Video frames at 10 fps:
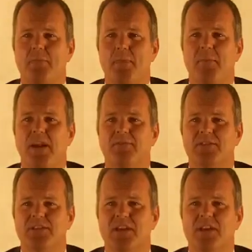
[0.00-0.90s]

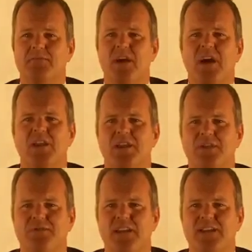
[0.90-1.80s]
Benefit Scheme, the
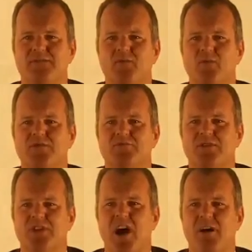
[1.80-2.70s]
Defence Force
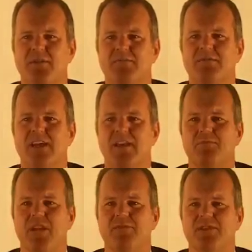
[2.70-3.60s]
Retirement and
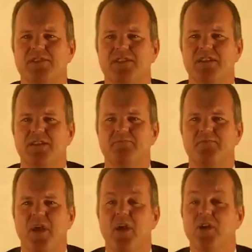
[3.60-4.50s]
Death Benefit Scheme,
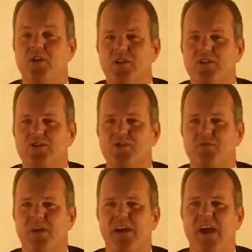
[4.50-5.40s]

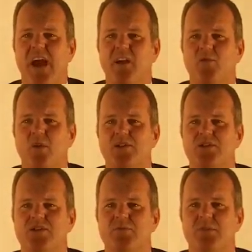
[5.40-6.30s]
UniSuper and Qantas
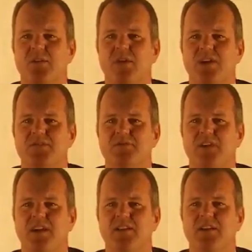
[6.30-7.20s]
Superannuation
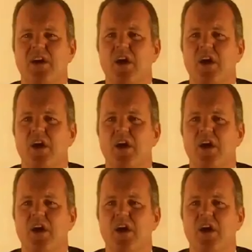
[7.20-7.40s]
Fund.